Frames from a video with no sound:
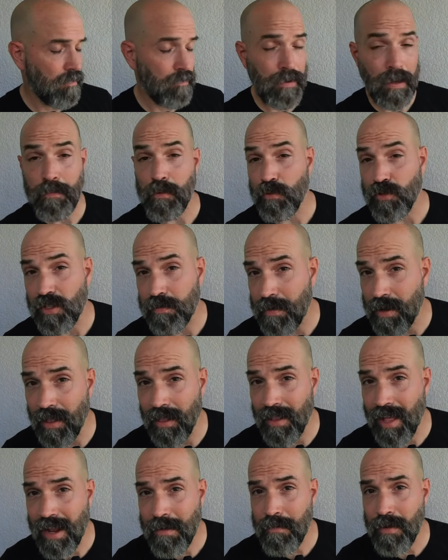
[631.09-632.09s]
People will spend a
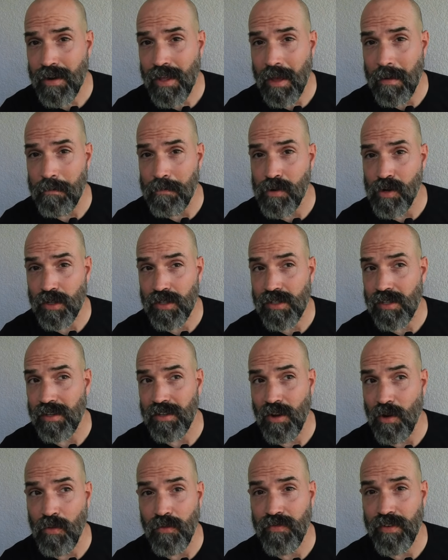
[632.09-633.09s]
lot of money on books they
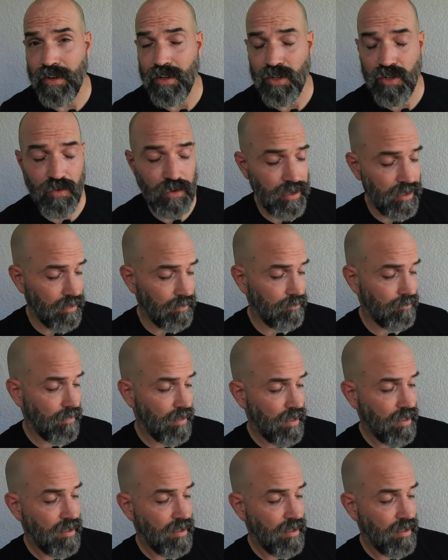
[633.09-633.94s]
don't finish reading.